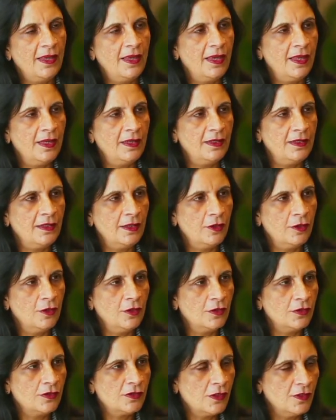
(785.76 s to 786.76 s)
and
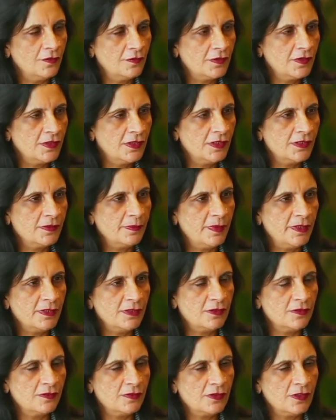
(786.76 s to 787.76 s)
on soft skills,
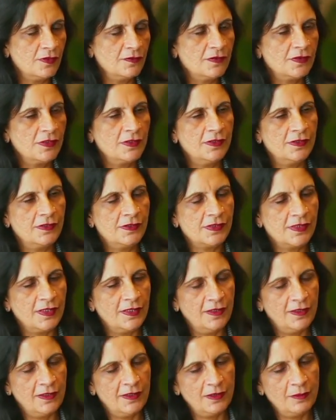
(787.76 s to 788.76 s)
based on soft skills
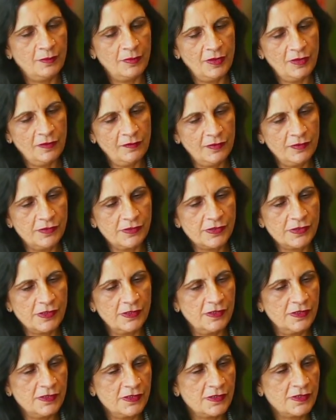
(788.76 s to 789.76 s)
and behavioral
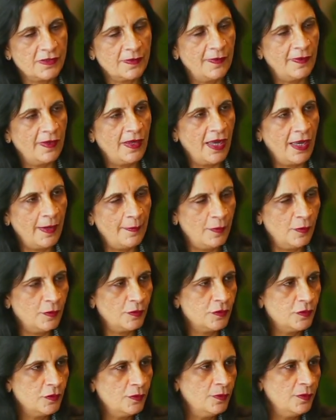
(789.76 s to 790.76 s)
skills. I'm
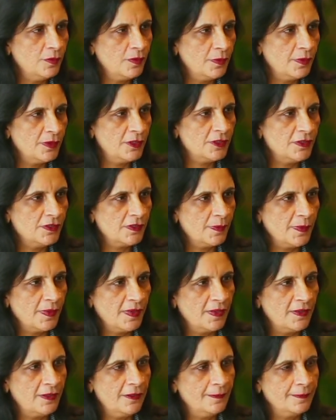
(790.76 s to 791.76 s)
also a motivation
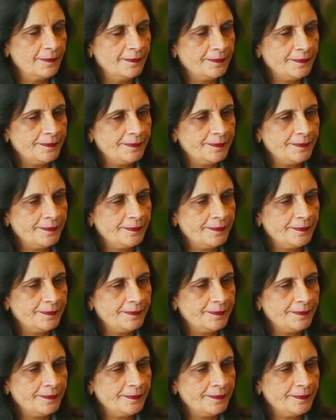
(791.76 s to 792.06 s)
speaker.